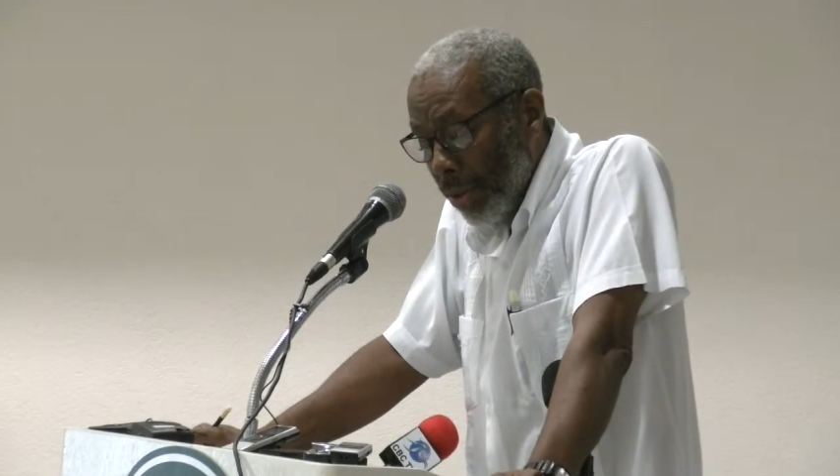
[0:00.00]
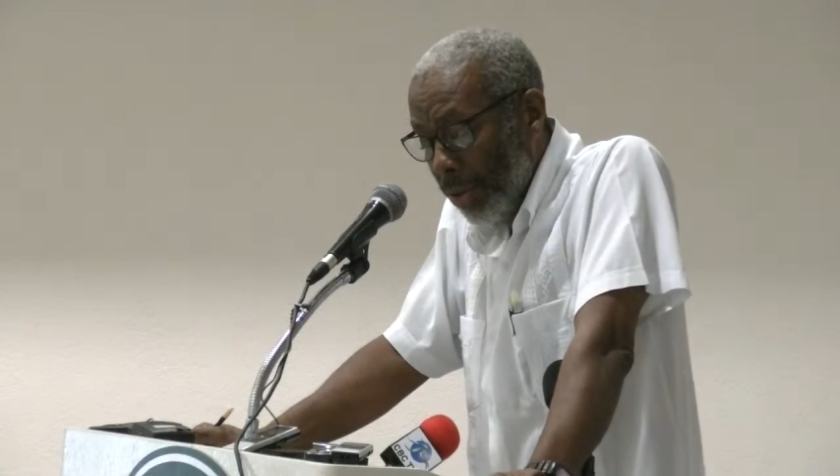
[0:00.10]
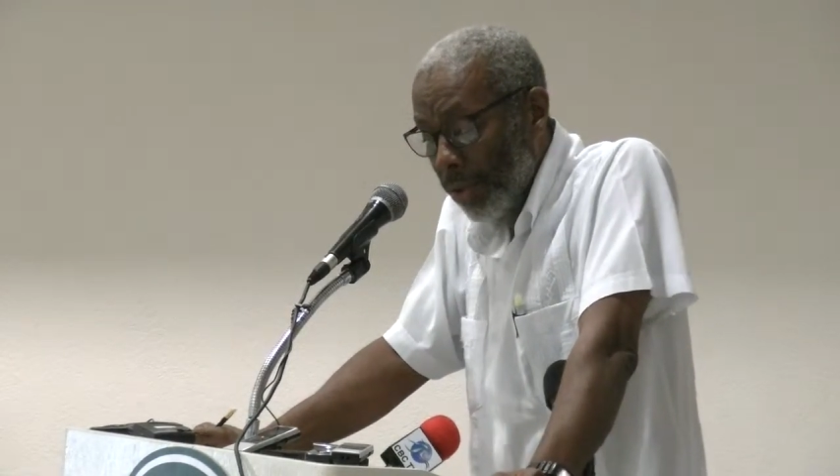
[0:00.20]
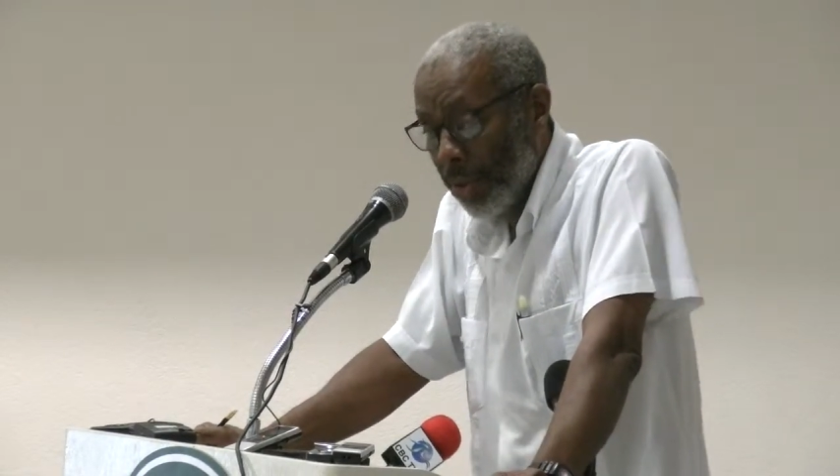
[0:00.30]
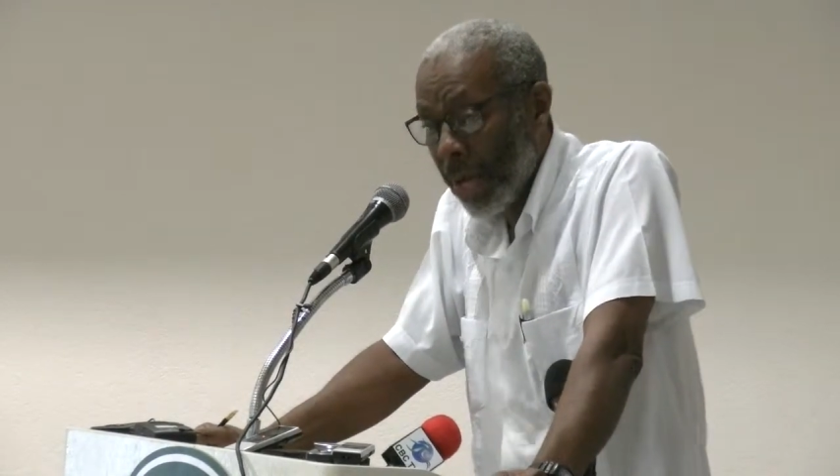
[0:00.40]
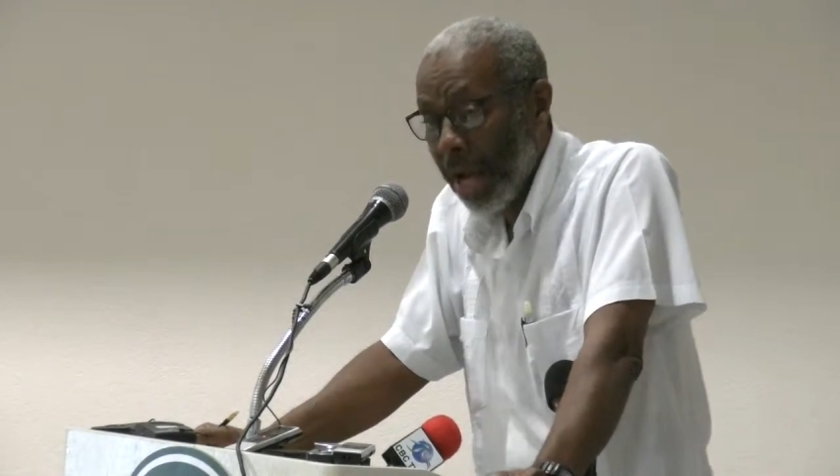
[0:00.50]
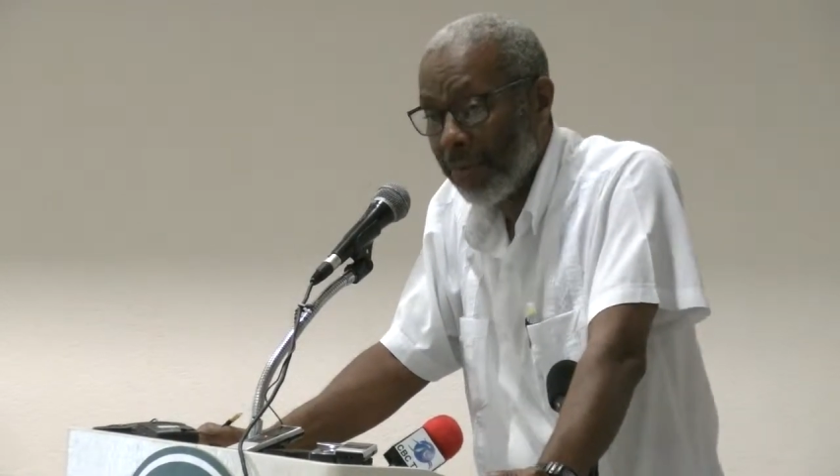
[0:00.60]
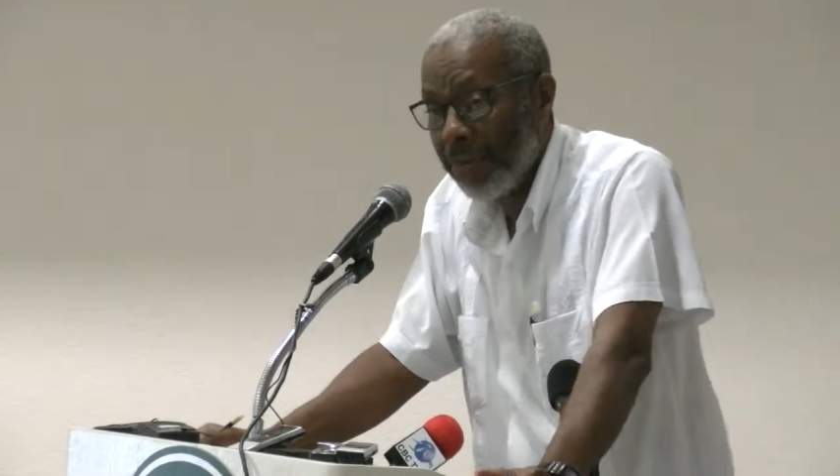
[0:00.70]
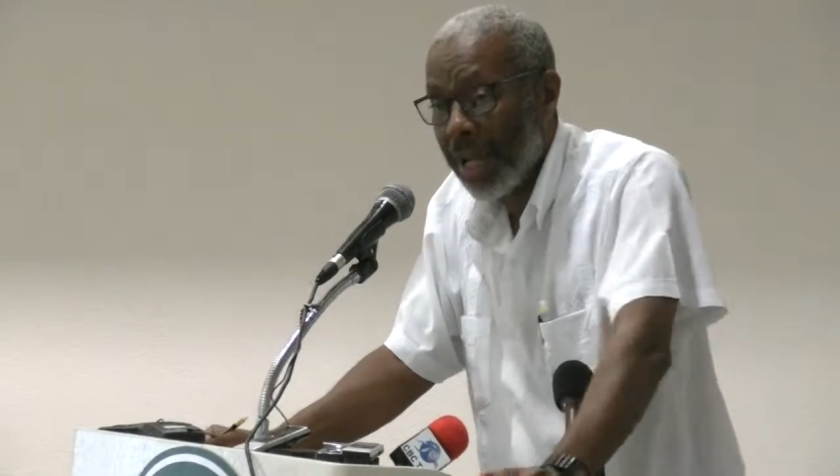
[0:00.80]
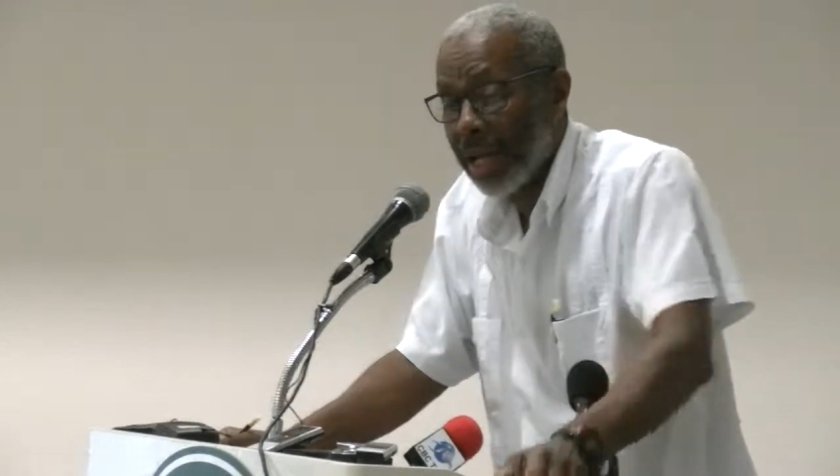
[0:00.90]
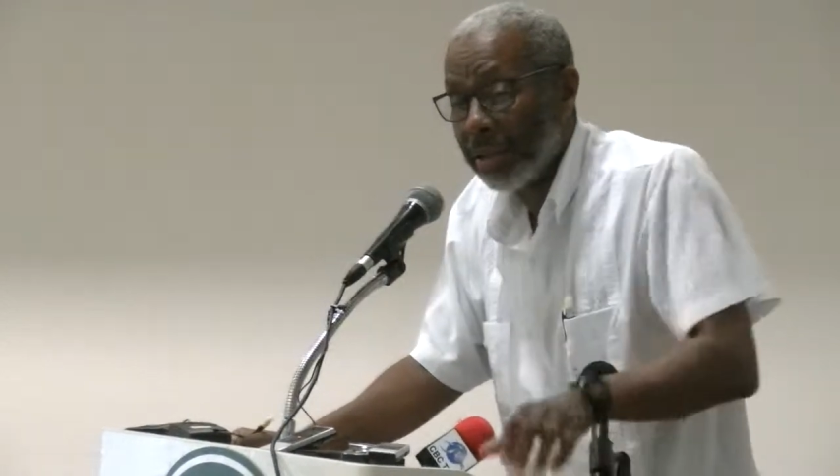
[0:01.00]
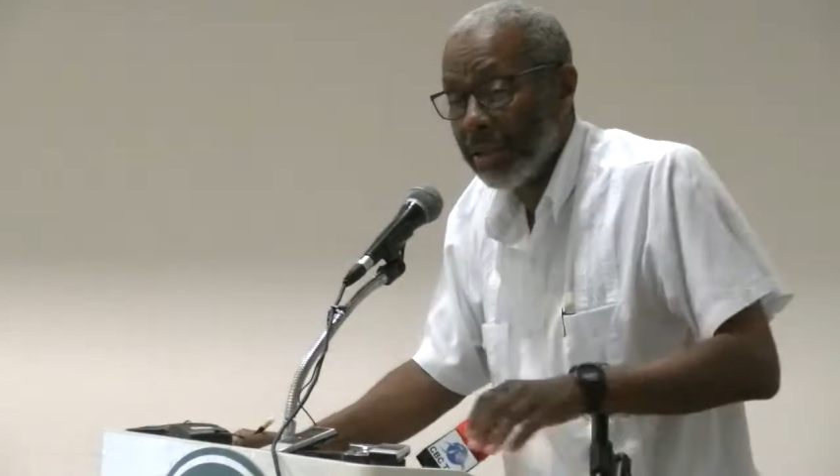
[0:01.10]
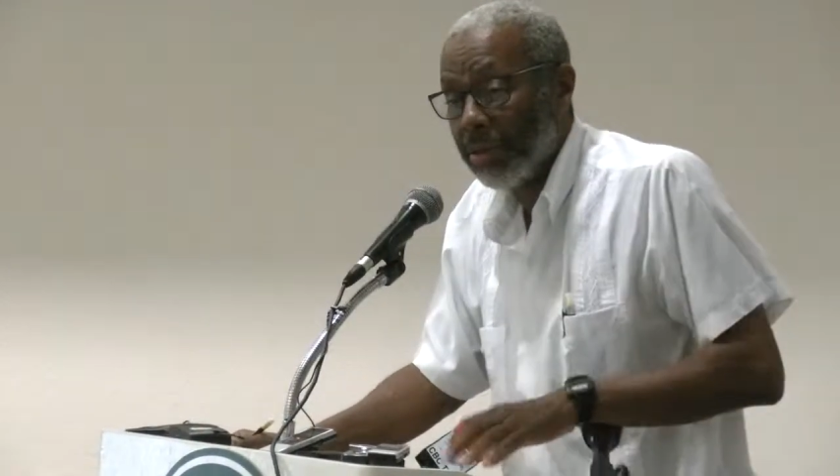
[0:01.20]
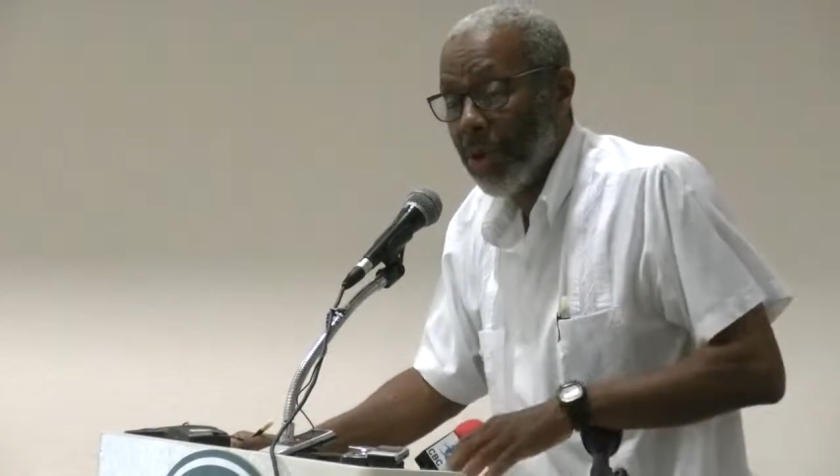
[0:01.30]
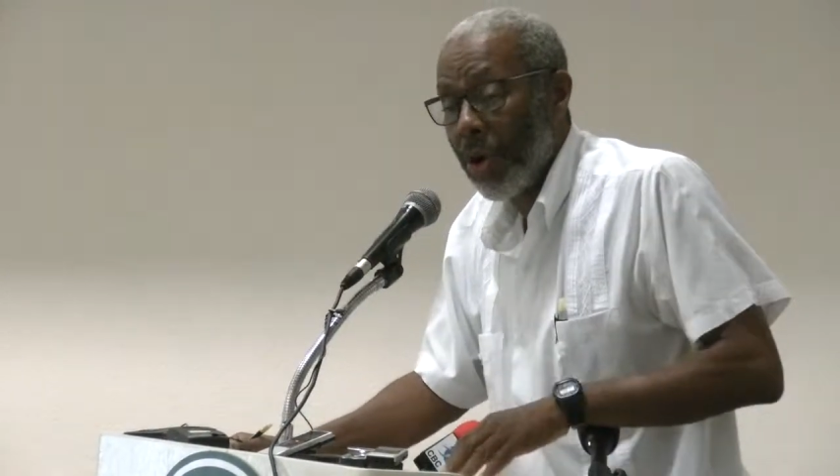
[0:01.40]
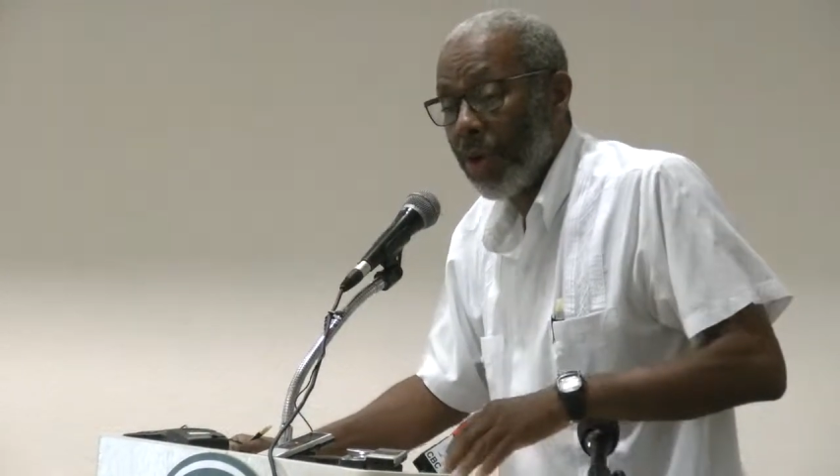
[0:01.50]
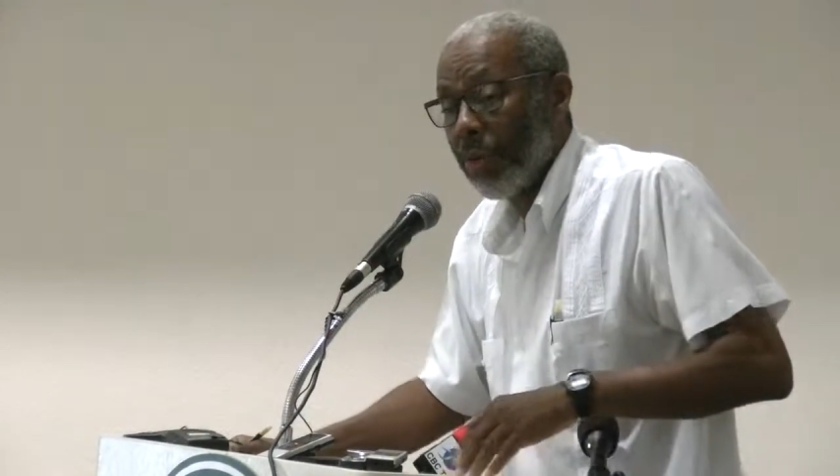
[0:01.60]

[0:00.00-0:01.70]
you have Lantern Mall,